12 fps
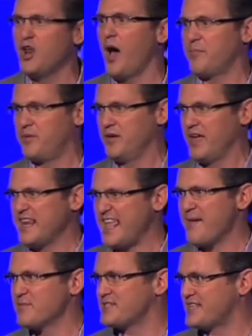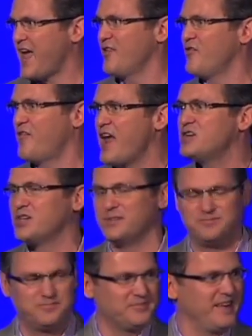up and gave him a stand
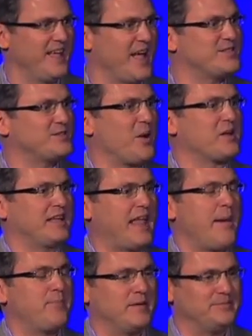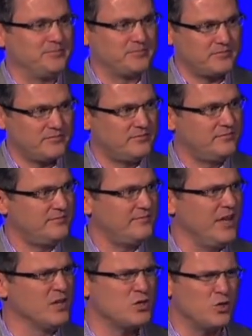ovation and started clapping.
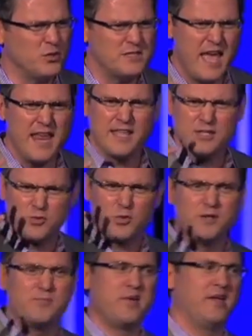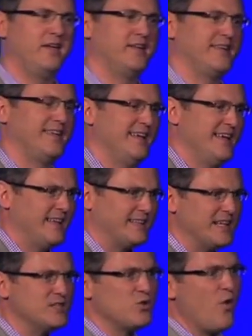And Shula's head gets really big, and he
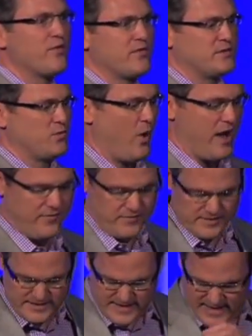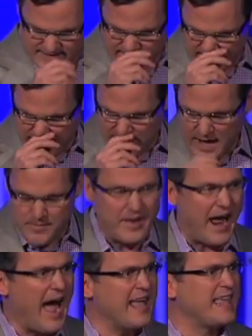leans over to his wife and says, man,
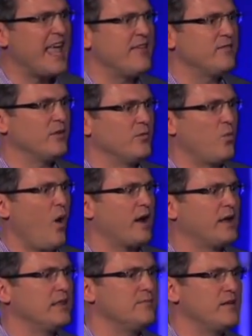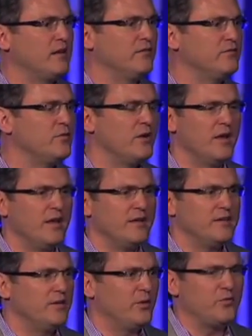I can't even walk in the middle of
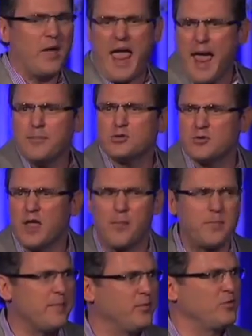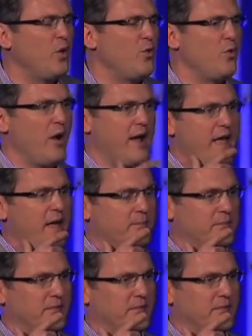New Hampshire without people know who I am.